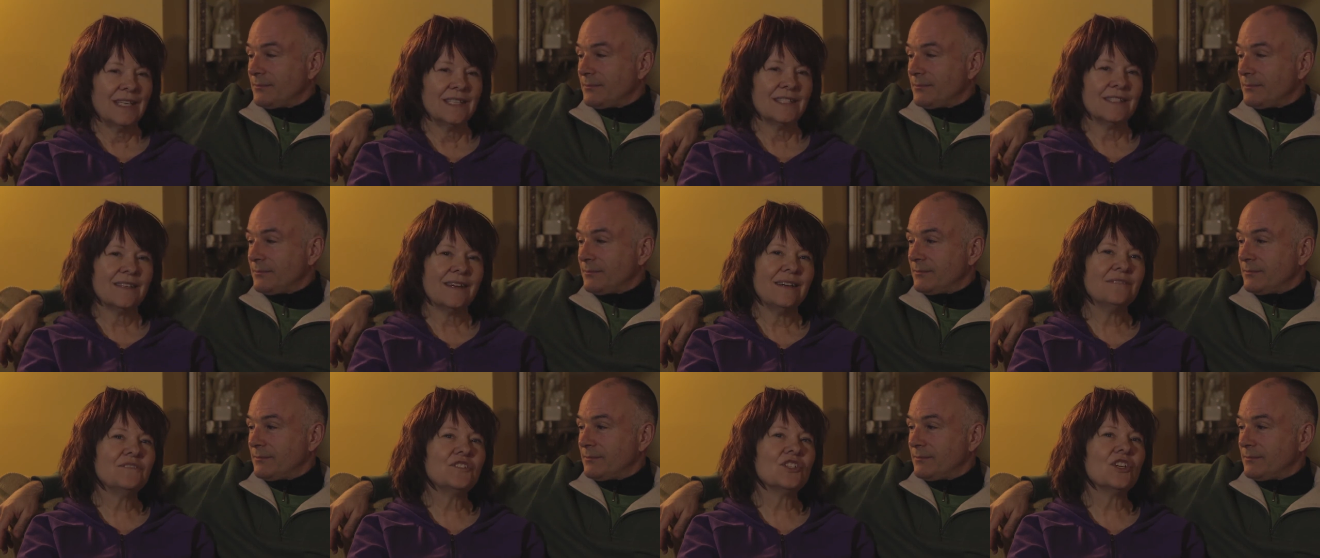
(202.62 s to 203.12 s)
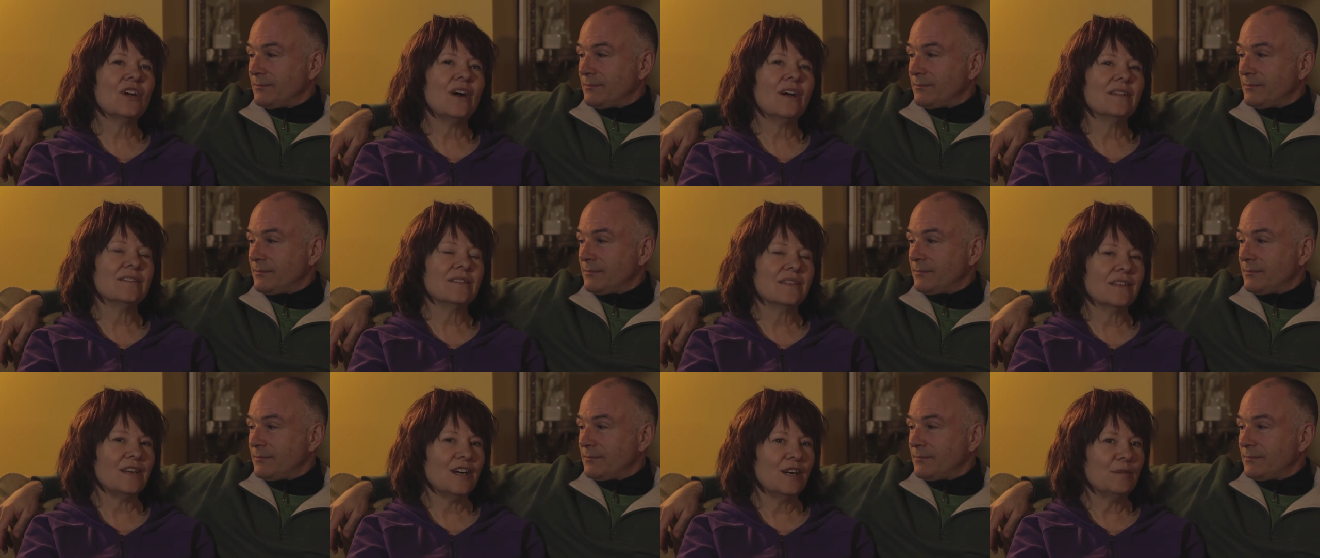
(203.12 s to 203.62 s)
Speaker 1: So, after all
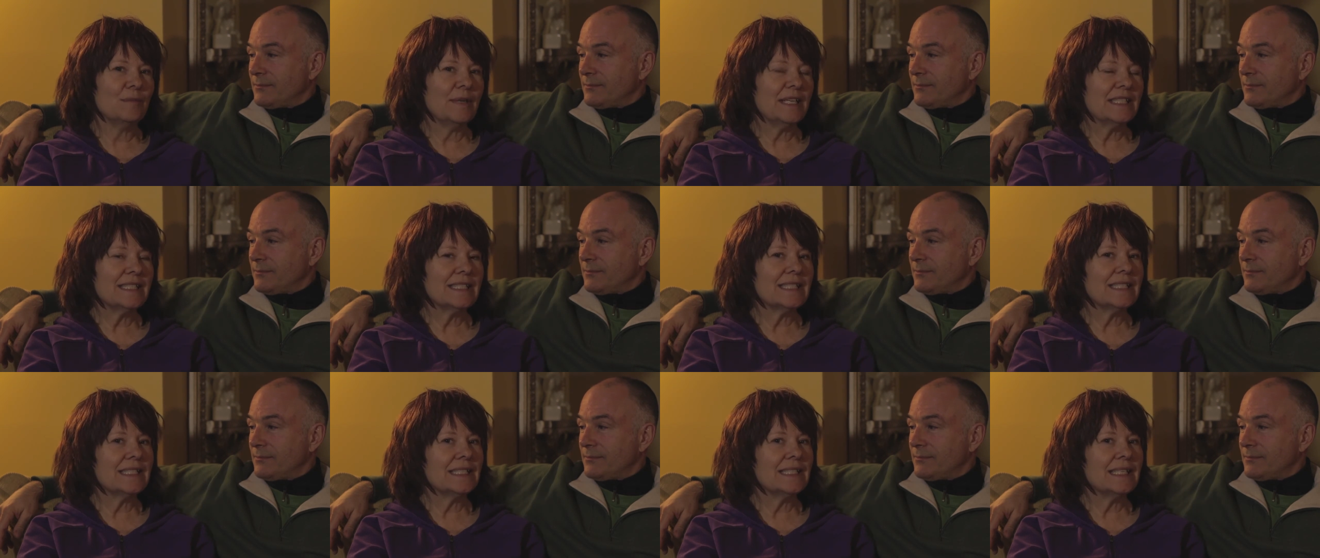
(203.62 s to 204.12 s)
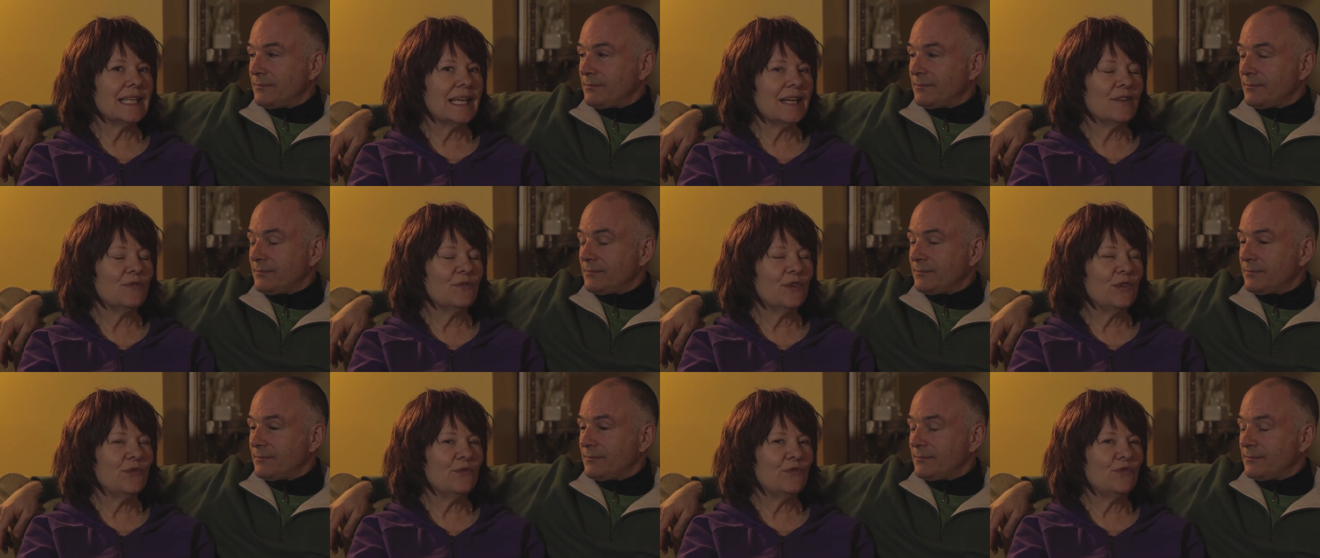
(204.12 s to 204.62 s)
the comments today,
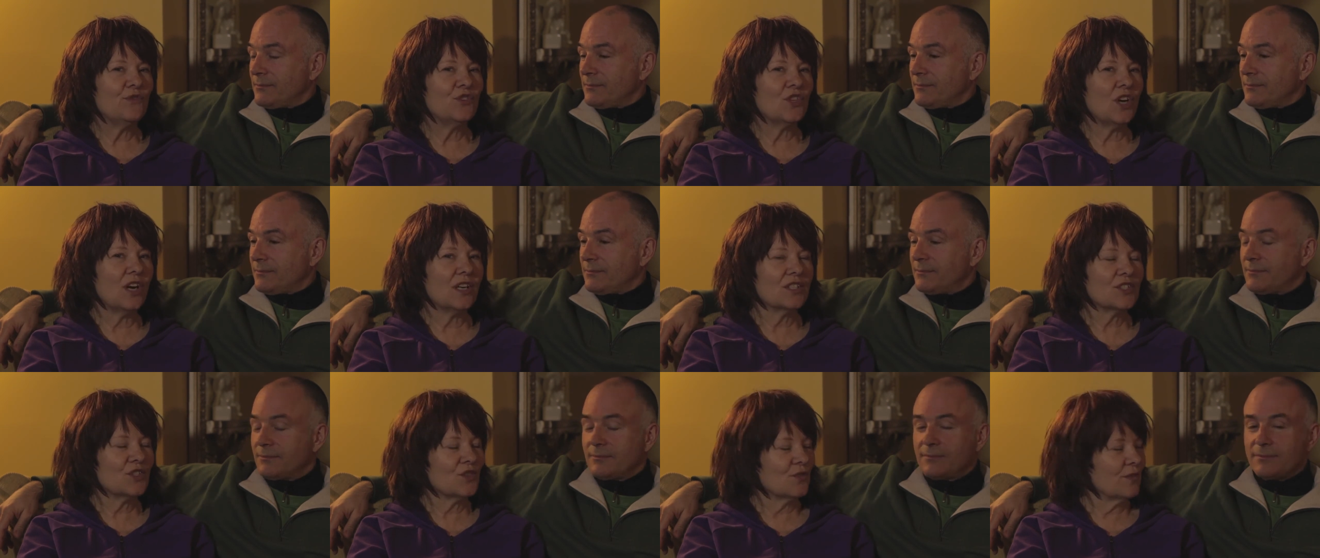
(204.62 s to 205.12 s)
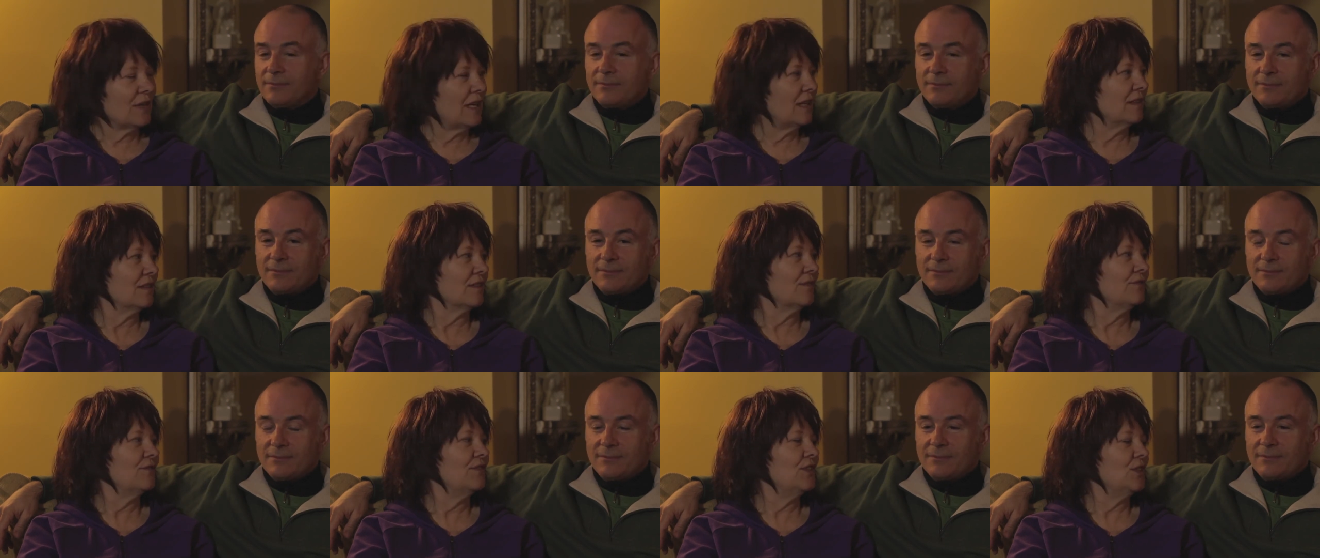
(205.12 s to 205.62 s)
we've tossed
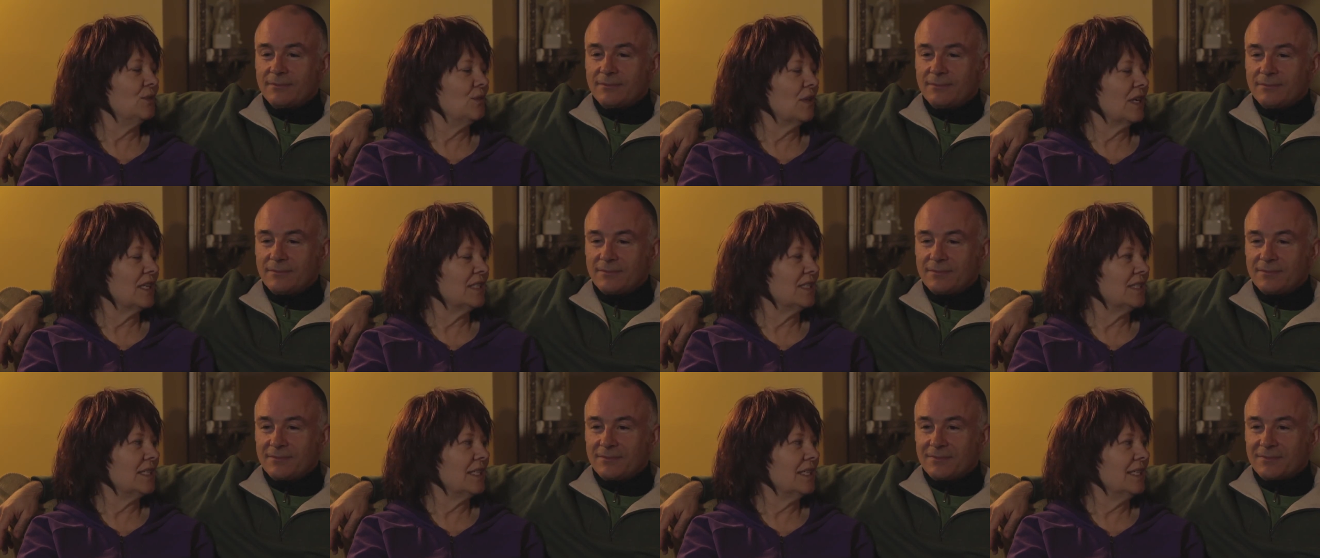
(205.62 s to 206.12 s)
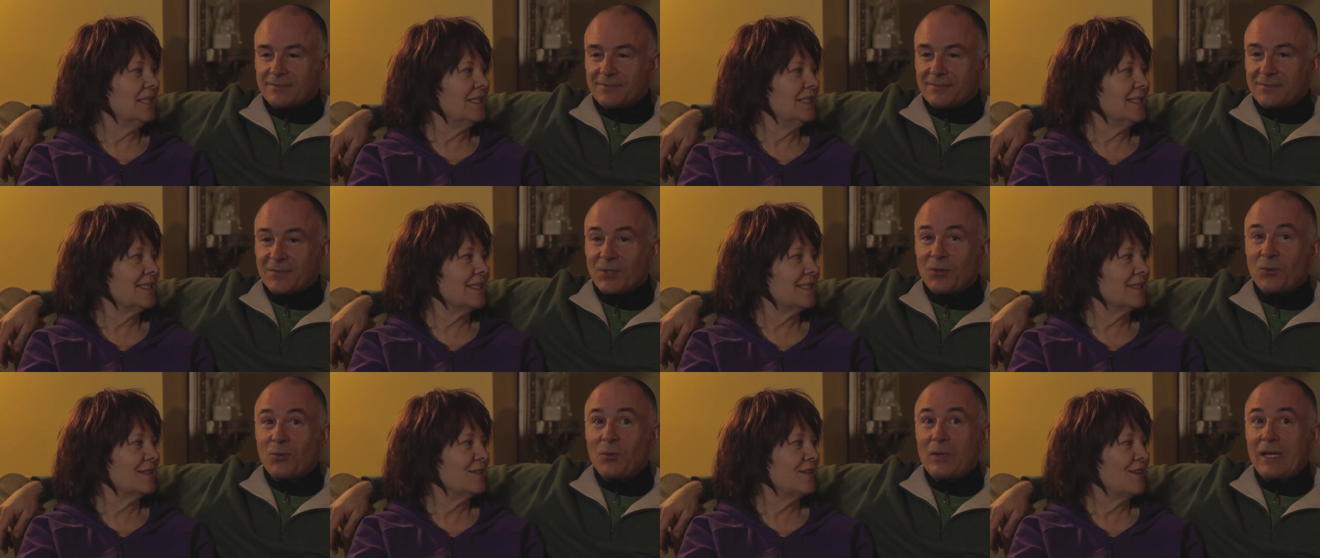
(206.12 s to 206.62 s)
around a few
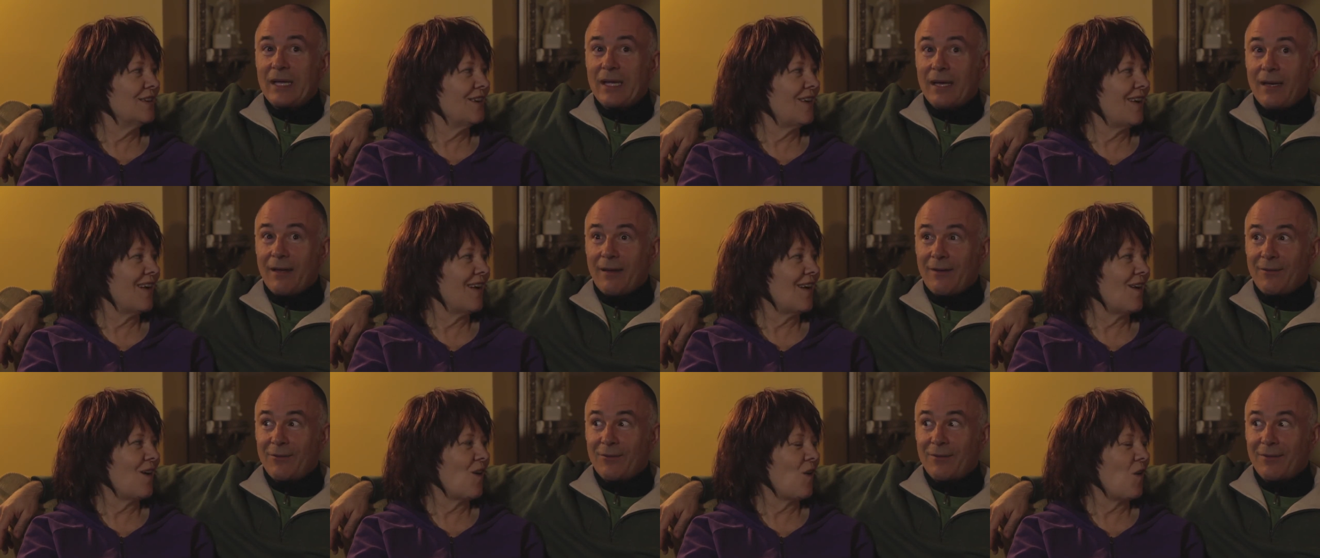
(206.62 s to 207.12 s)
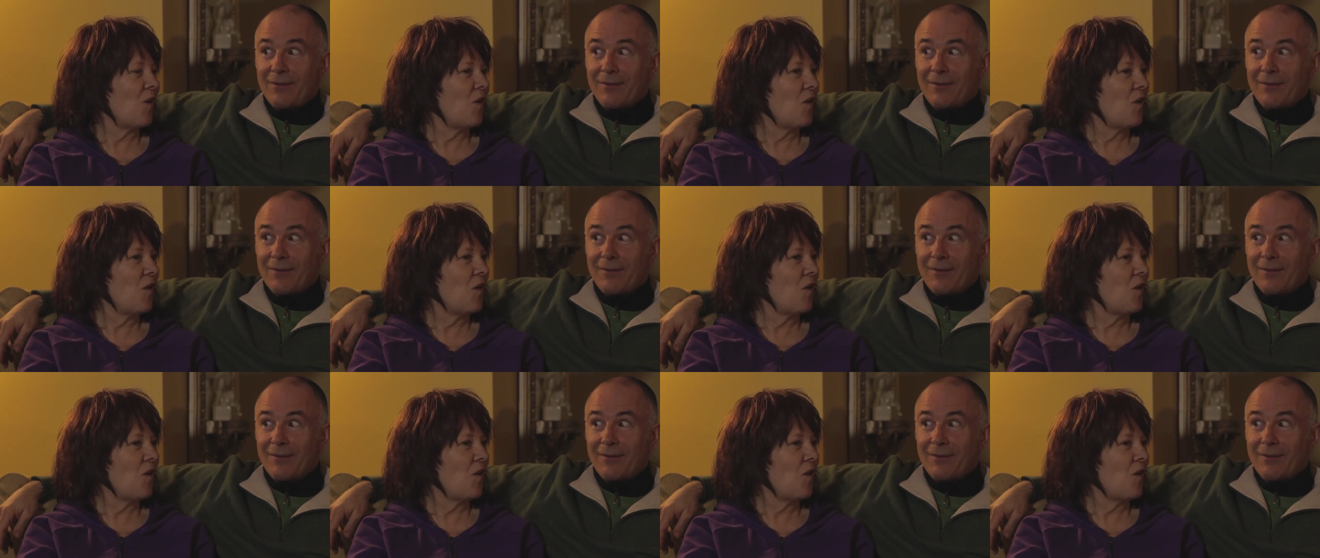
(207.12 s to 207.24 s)
ideas. We have?